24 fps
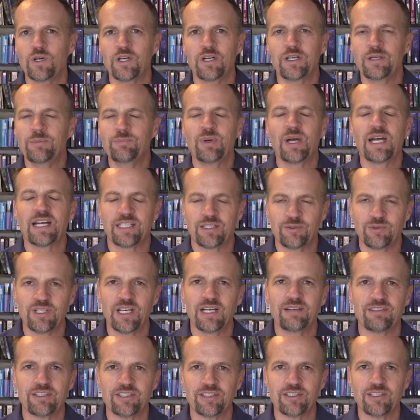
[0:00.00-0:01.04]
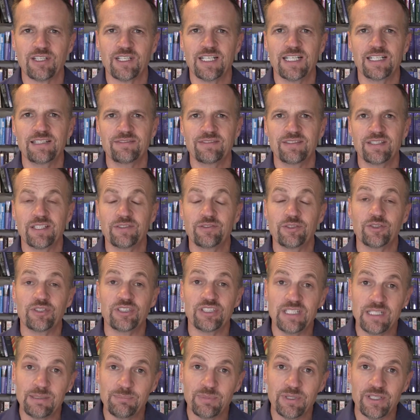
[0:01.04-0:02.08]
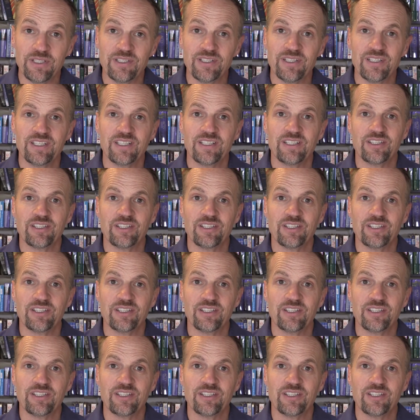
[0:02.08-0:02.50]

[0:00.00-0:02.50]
impact it would have on your life if you deepened